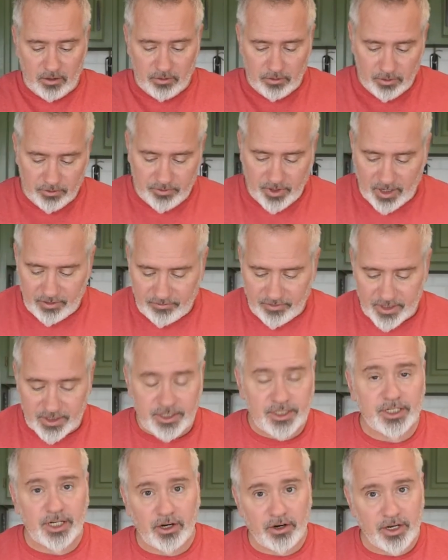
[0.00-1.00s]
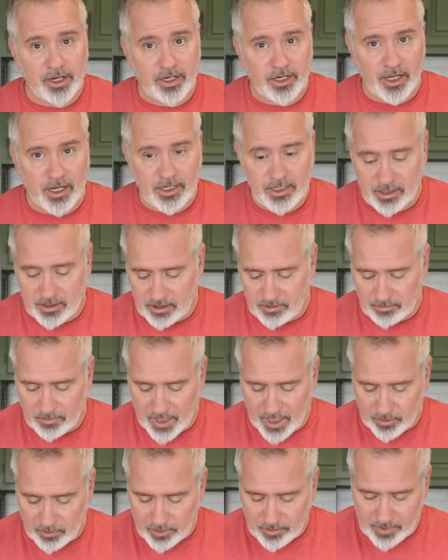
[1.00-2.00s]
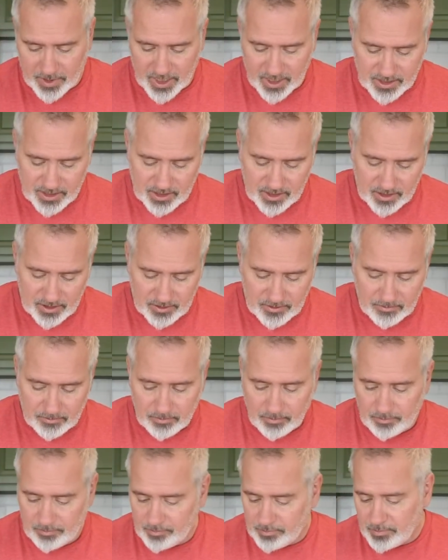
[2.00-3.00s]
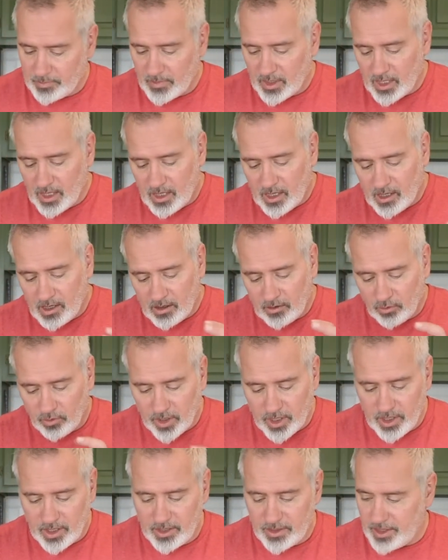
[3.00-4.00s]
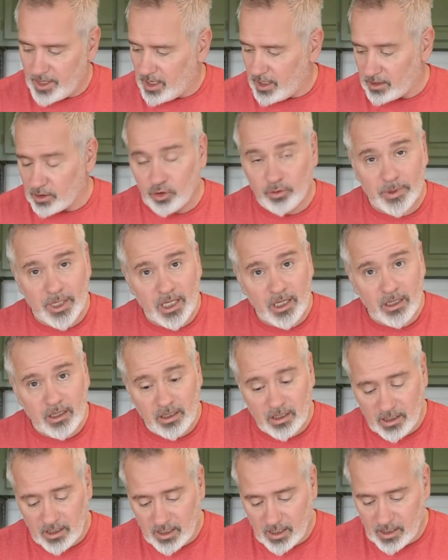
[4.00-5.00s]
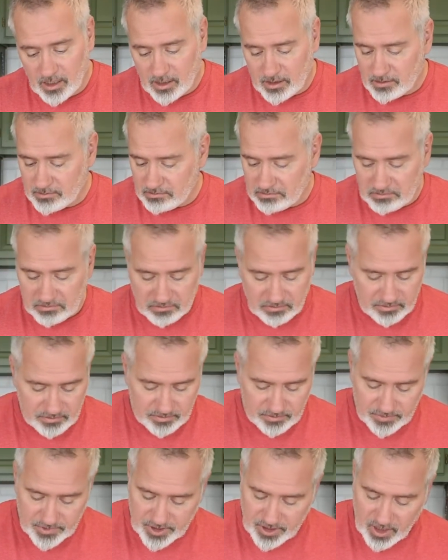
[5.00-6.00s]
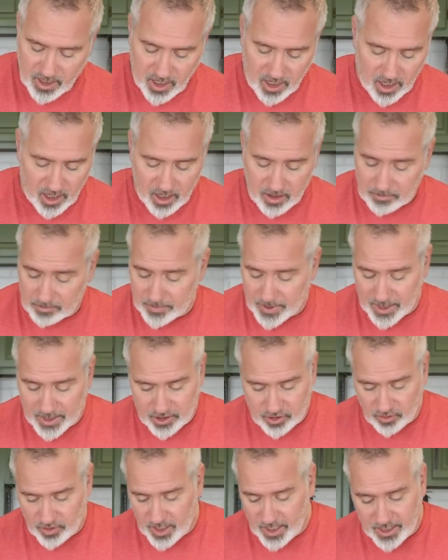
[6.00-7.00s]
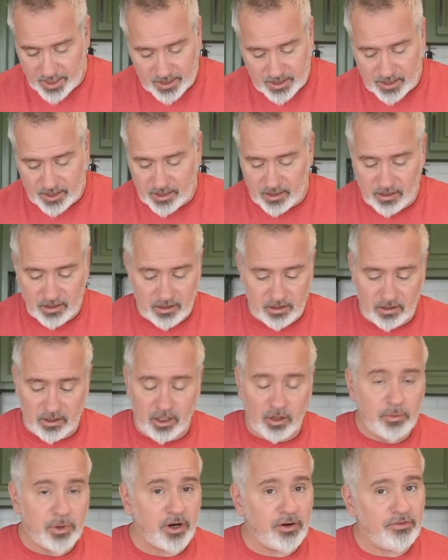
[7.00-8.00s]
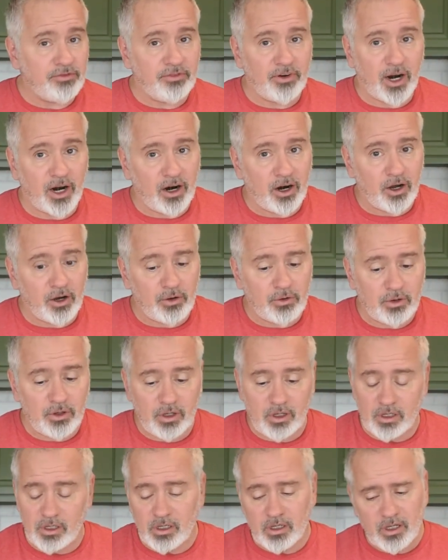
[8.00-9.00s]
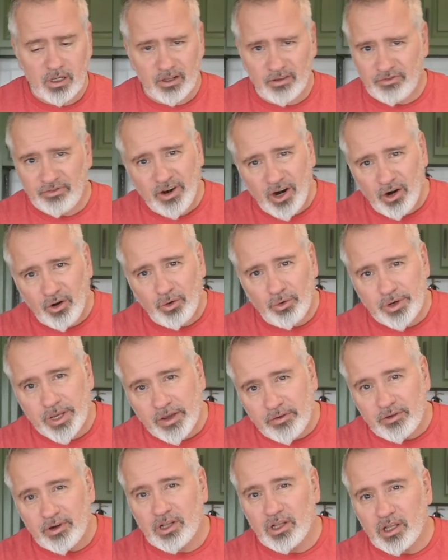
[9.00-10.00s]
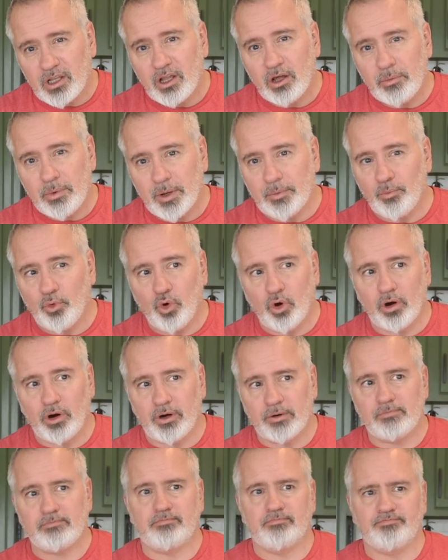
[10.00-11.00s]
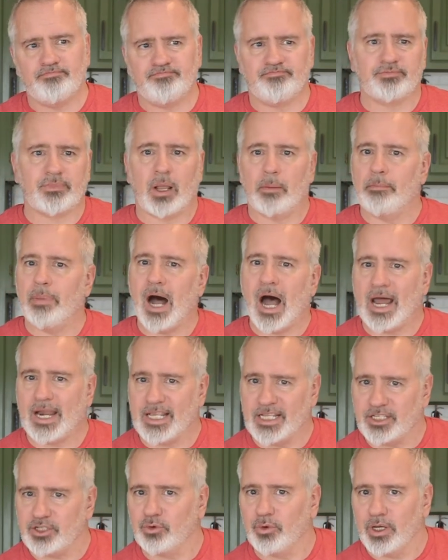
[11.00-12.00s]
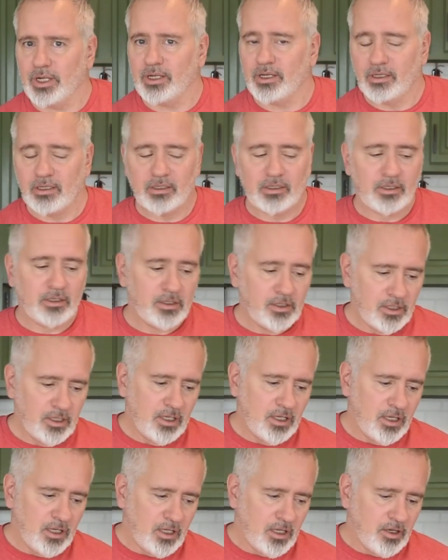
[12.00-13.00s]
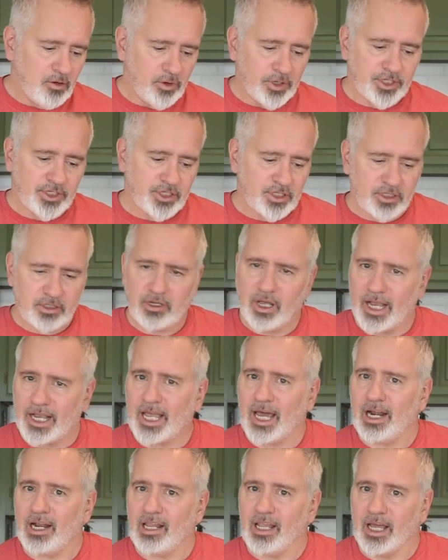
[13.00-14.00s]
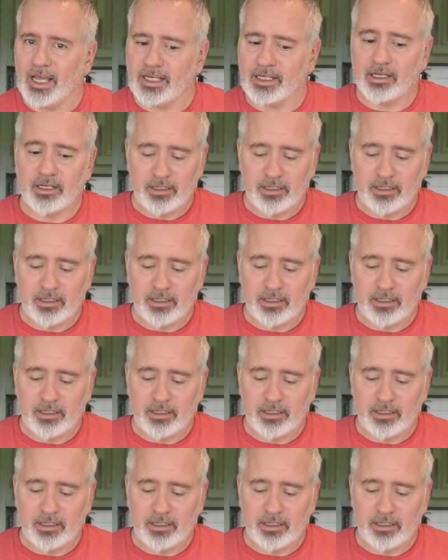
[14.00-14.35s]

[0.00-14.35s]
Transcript: We've got a vegetarian dish made with beets, with halloumi, some beet greens, a little bit of farro. Farro will give it a little bit more body to it, which I kind of like.